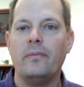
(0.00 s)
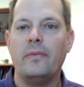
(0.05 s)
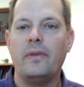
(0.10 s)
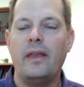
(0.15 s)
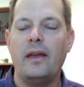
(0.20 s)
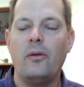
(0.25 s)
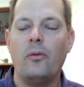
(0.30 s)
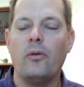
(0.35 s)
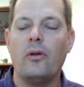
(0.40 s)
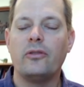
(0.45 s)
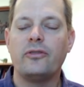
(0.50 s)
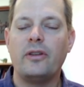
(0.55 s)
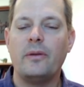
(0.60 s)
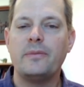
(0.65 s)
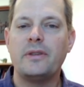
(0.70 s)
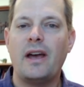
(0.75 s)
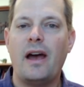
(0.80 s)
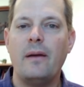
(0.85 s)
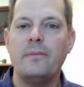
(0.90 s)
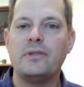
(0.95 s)
they will
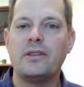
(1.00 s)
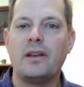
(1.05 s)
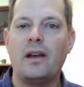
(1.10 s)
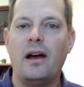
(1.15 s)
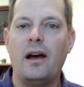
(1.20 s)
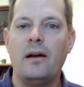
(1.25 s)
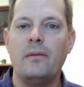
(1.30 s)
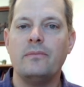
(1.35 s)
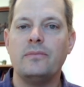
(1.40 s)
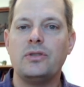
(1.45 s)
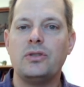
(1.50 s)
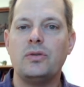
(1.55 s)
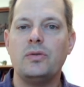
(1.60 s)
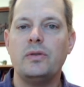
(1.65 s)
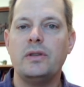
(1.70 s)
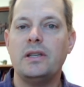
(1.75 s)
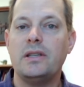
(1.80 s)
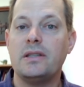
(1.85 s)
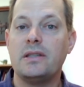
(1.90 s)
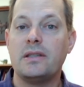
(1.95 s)
sometimes come to
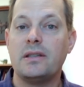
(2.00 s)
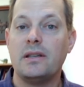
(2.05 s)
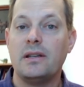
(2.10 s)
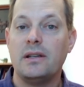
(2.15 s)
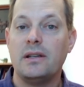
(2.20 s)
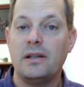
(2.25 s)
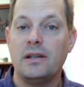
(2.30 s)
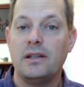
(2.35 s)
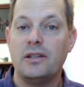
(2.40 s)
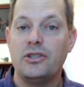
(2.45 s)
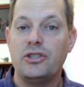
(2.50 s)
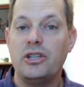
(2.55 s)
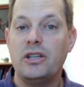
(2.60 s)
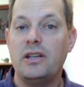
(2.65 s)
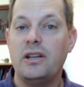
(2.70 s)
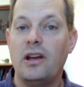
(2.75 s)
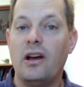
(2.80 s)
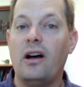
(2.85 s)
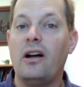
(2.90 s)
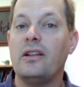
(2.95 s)
these
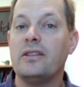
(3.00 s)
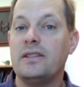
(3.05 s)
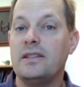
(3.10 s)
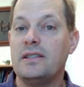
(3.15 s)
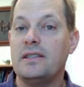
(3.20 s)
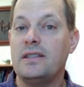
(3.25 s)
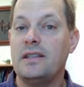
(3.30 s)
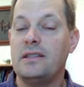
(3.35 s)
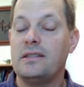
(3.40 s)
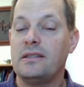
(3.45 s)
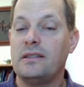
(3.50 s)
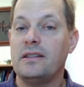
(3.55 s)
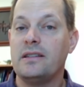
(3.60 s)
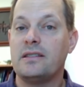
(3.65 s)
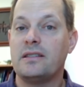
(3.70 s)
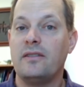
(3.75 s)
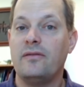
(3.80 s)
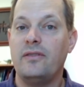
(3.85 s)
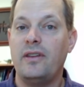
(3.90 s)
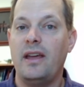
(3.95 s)
genealogies, these
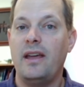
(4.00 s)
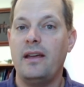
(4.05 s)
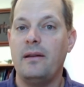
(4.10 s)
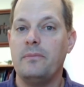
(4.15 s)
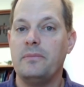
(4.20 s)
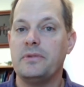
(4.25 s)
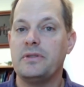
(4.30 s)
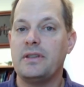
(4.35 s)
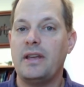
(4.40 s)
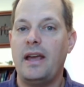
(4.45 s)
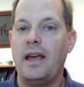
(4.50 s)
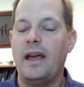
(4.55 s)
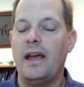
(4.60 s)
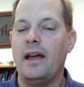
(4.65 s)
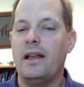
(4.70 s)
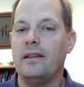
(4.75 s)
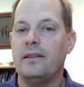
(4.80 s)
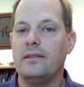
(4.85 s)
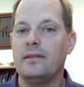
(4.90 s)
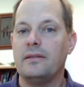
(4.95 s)
lists of names,
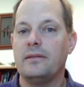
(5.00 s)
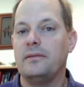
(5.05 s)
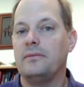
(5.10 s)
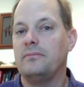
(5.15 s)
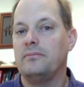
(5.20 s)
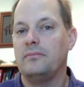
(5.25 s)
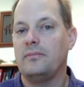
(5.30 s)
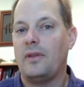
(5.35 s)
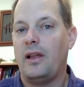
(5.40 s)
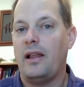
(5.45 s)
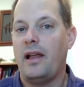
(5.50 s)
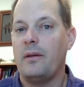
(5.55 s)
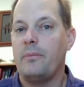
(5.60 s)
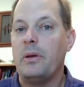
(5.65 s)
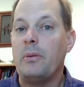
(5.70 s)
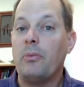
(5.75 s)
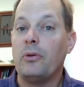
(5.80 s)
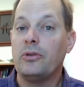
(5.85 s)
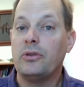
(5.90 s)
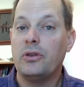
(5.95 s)
and a lot of
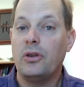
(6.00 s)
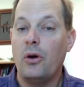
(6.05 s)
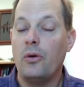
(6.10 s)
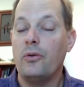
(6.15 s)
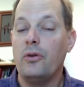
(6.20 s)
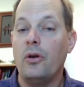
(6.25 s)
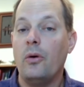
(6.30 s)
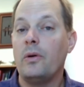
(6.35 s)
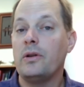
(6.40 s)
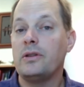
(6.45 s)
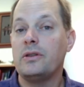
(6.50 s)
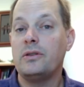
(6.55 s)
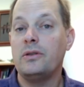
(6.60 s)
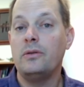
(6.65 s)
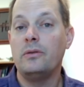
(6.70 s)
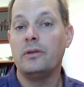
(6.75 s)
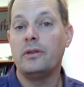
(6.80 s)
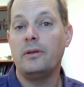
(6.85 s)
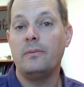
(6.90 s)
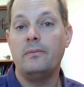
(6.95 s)
people don't know what to do
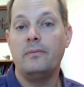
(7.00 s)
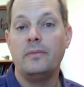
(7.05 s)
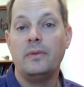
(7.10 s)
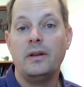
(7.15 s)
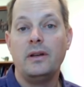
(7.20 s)
with them.